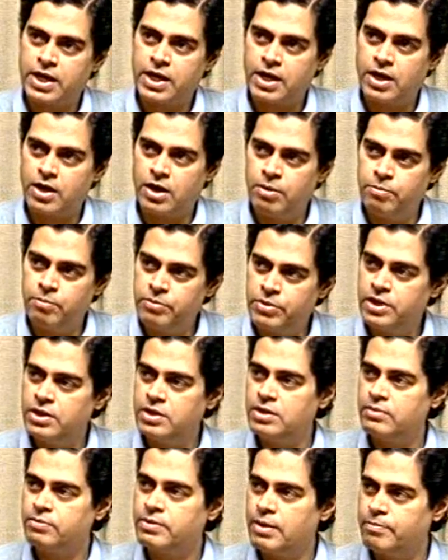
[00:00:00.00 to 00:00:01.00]
component
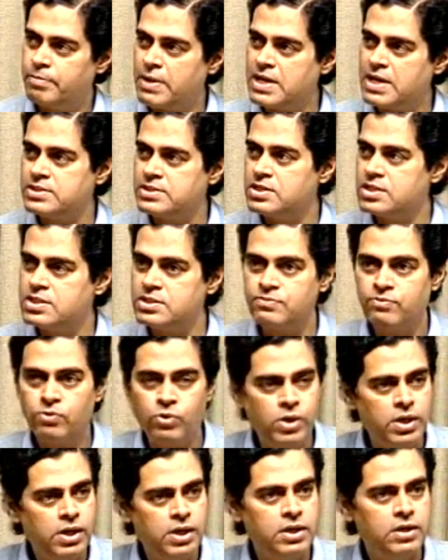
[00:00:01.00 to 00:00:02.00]
of capacitance
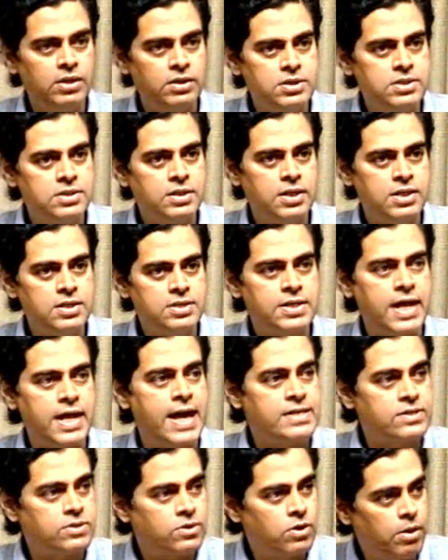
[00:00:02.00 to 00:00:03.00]
fully in this case
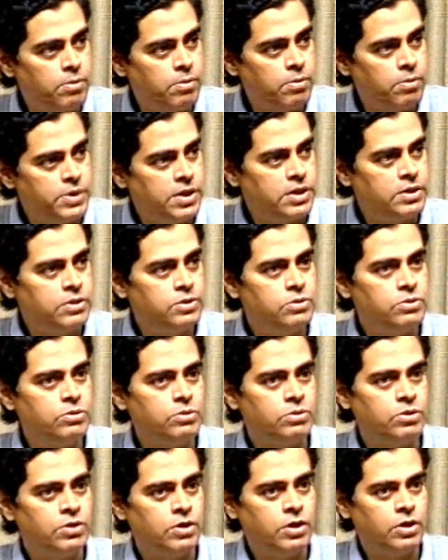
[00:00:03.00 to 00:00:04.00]
as compared to
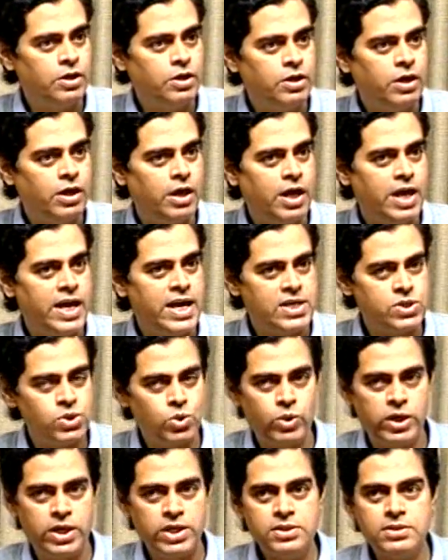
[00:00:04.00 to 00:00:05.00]

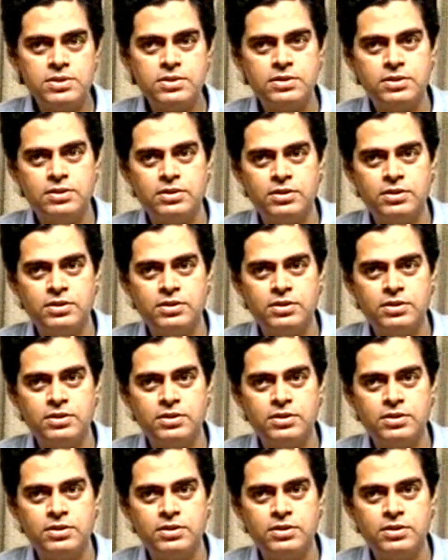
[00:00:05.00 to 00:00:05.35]
SOS?